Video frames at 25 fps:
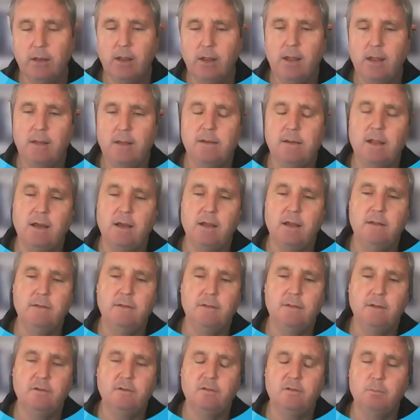Now, in
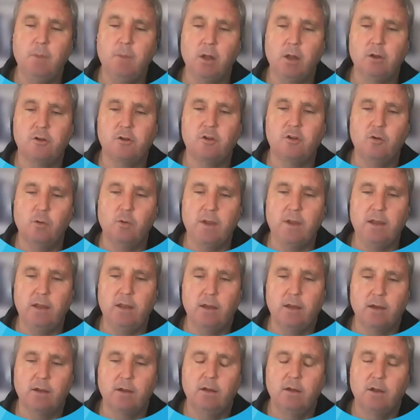this molecule
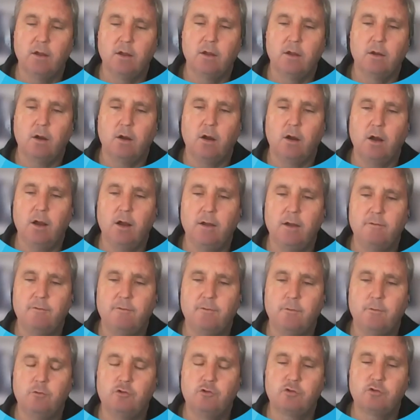here, I've
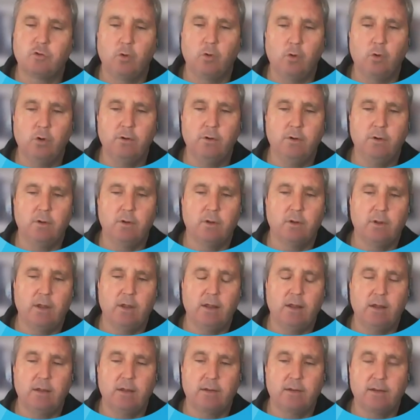drawn
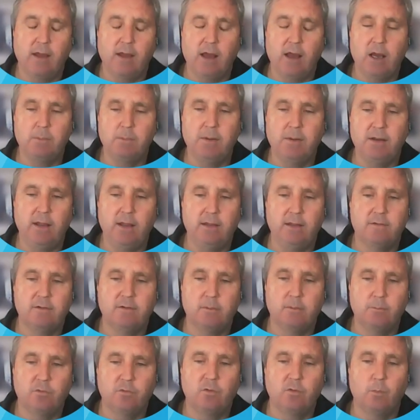carbon
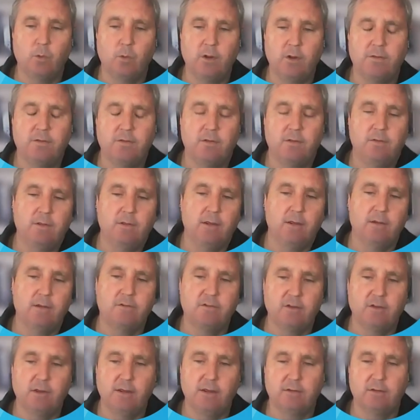atoms with their
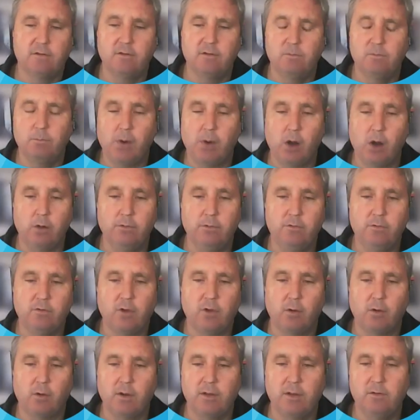selected bonds
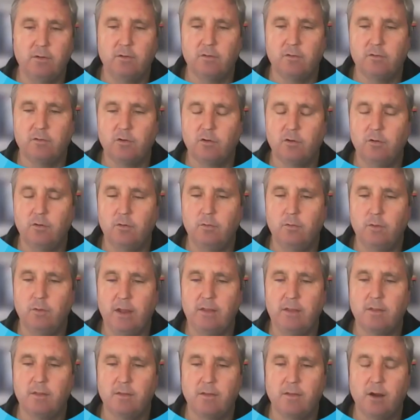going to
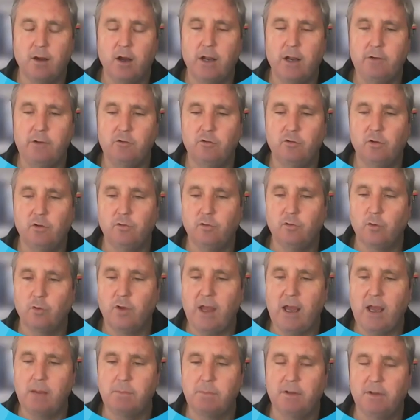either the hydrogens or
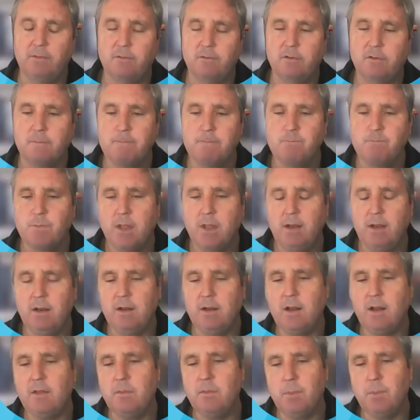carbons. And
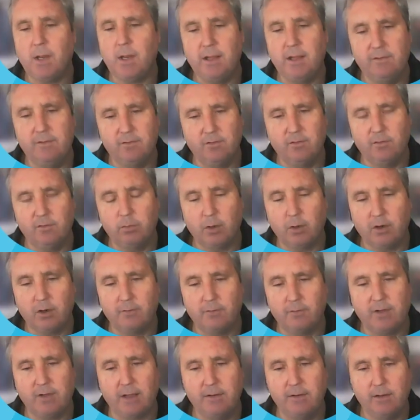in other places, what
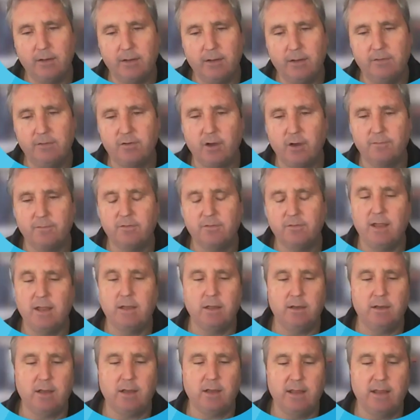I've done is I've
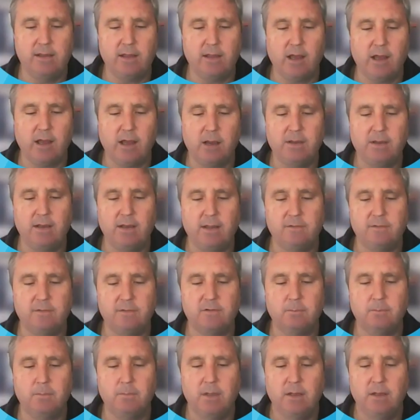taken a carbon
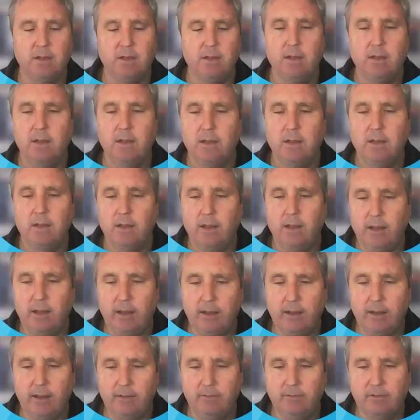atom
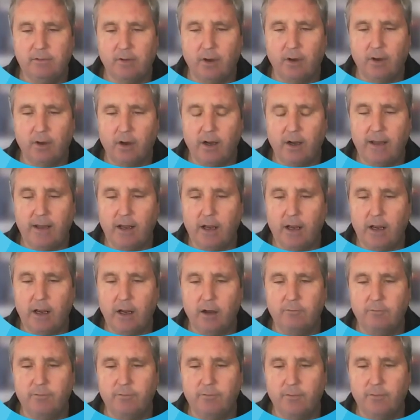and I have